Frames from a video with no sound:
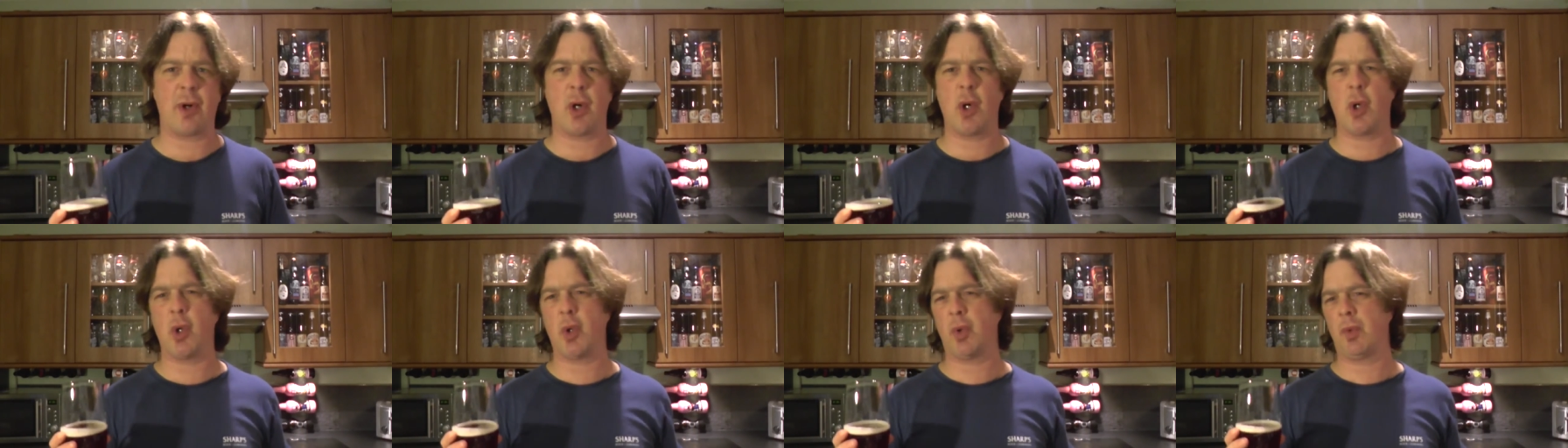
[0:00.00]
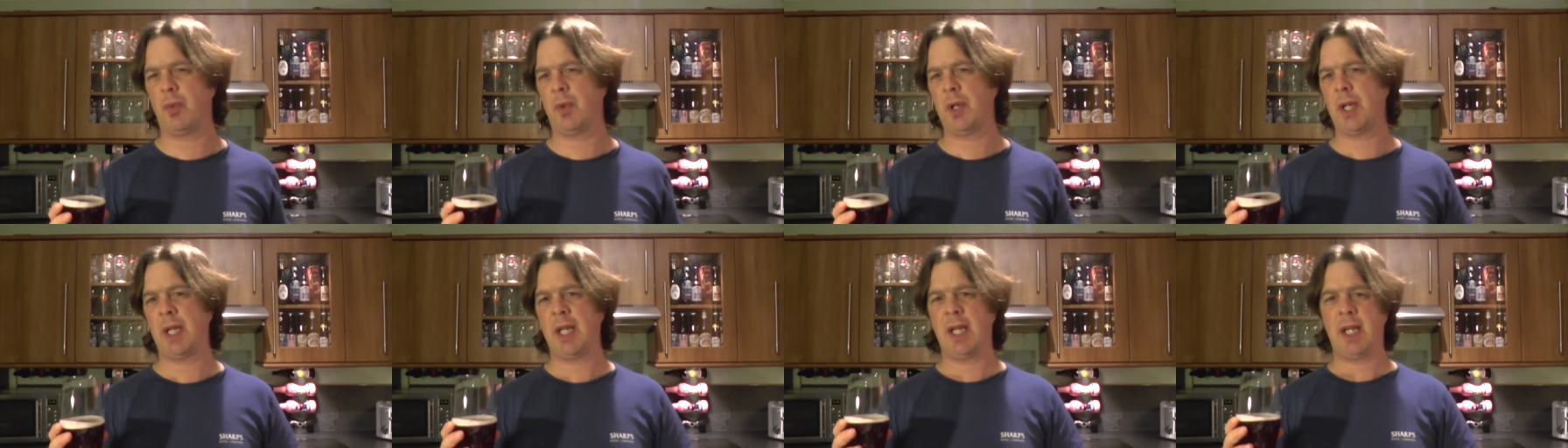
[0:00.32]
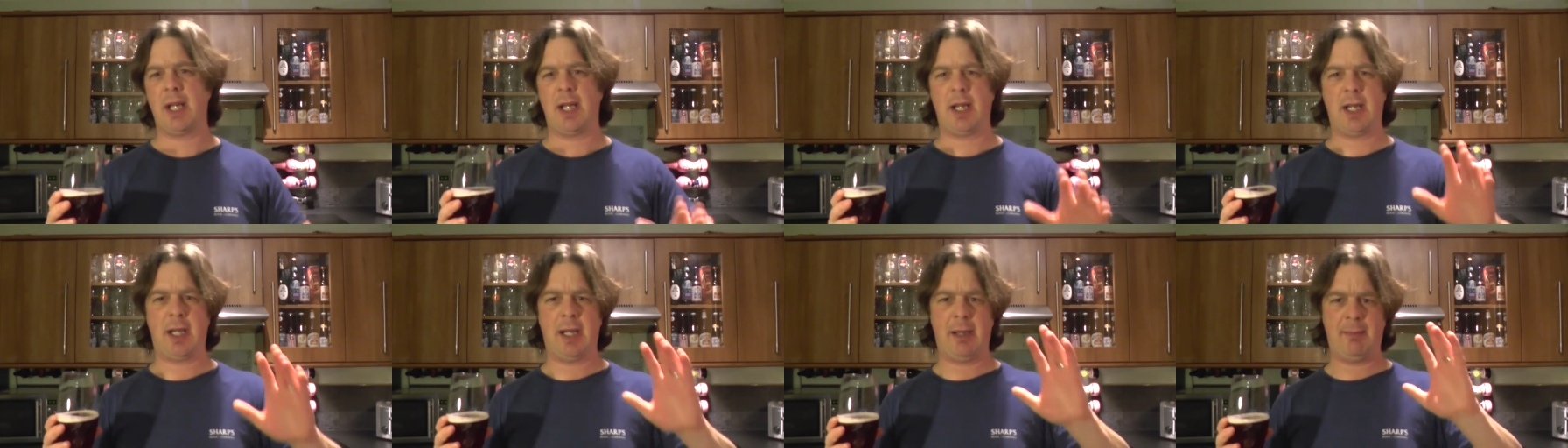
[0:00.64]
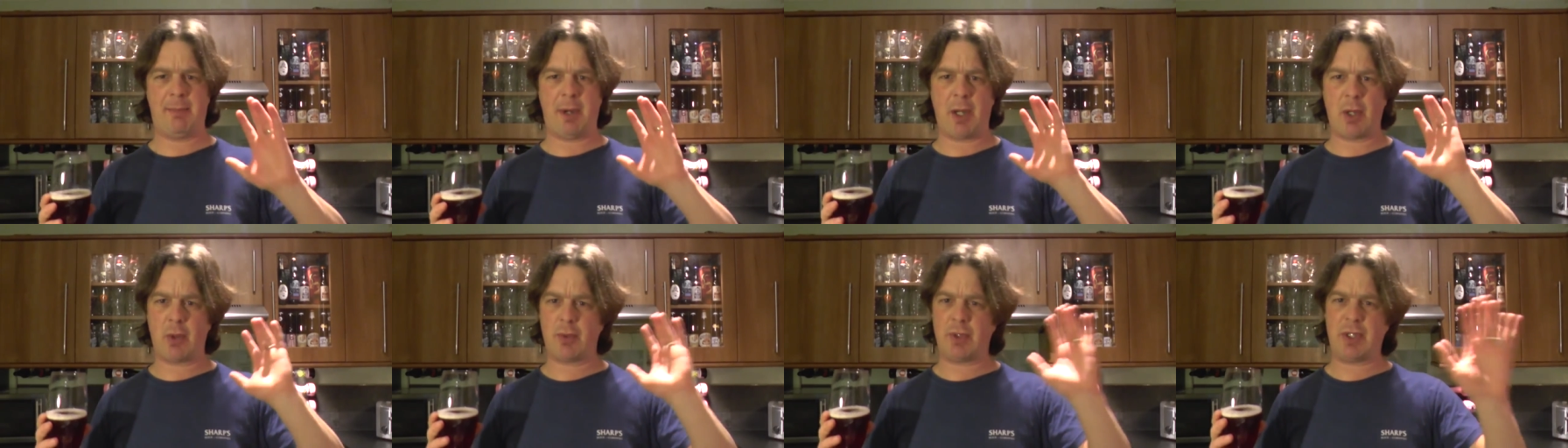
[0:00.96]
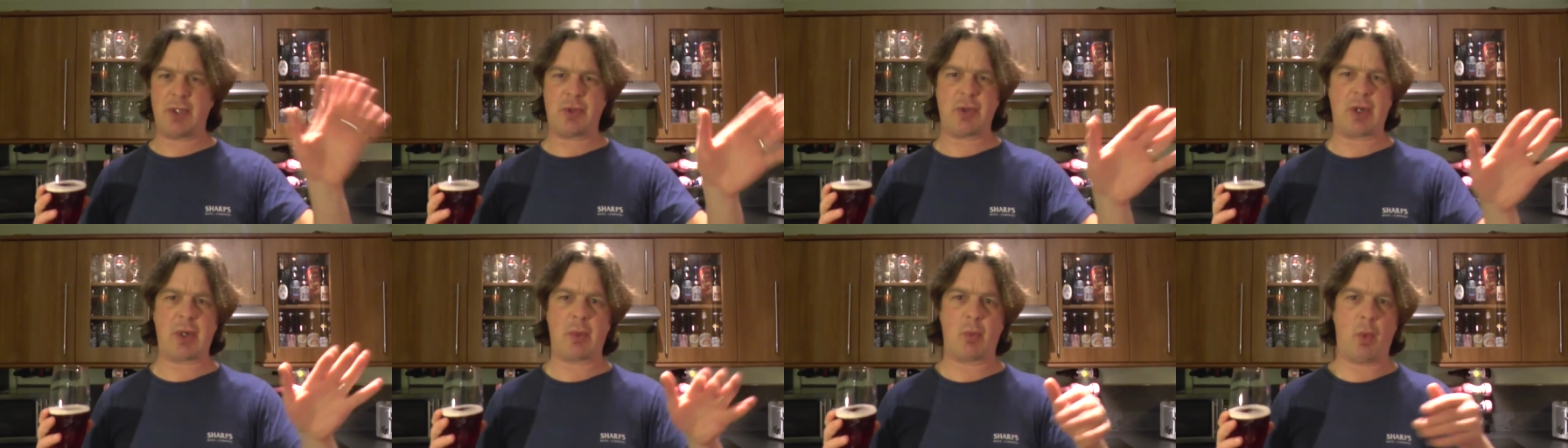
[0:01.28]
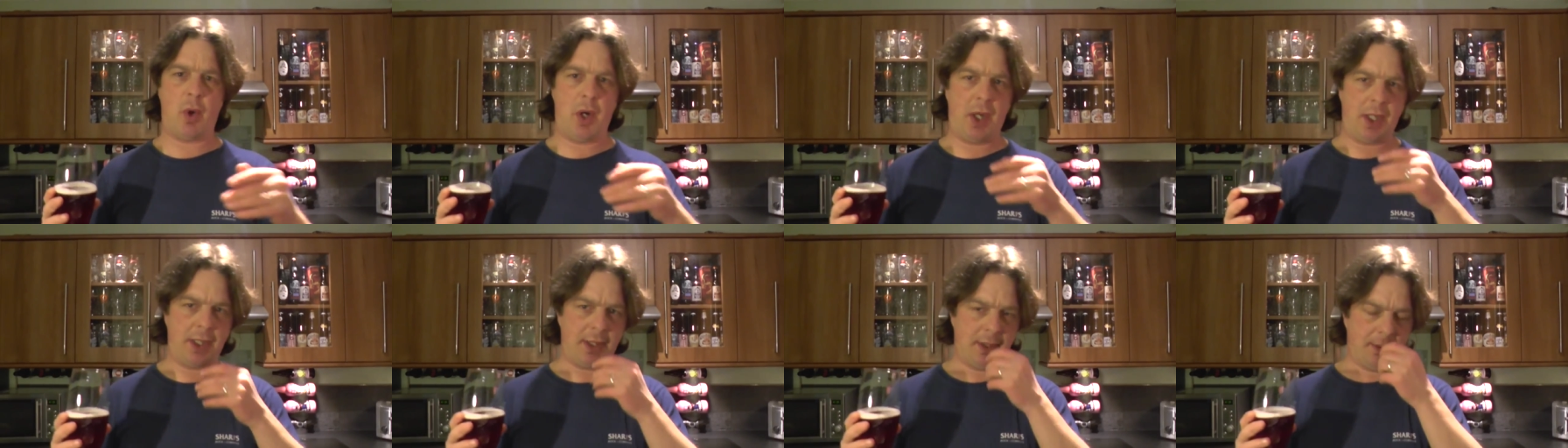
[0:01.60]
oh, um, I only drink
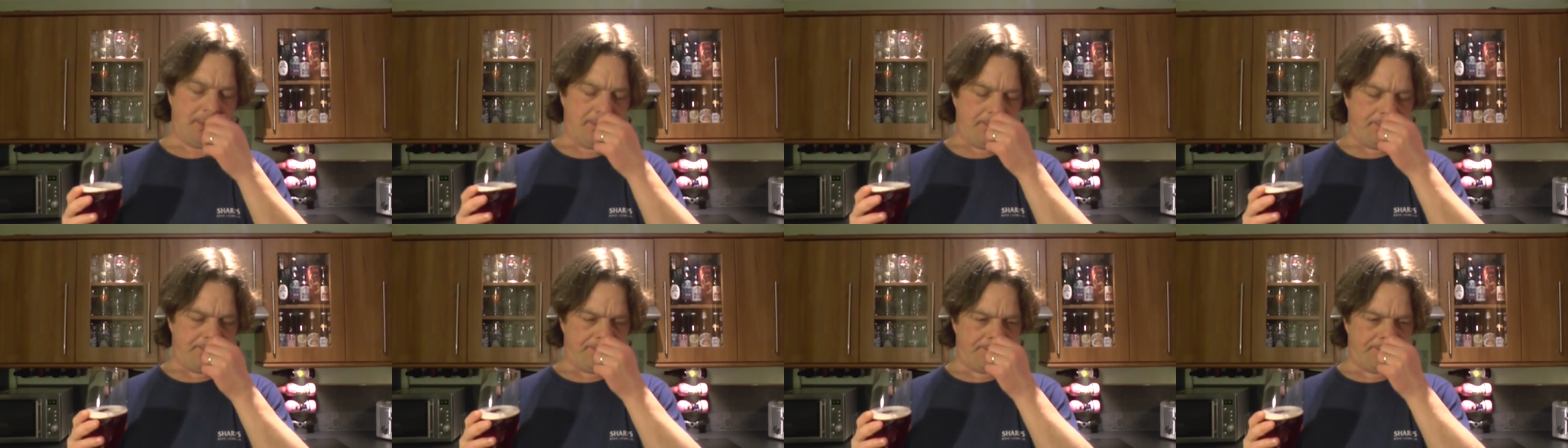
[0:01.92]
wine.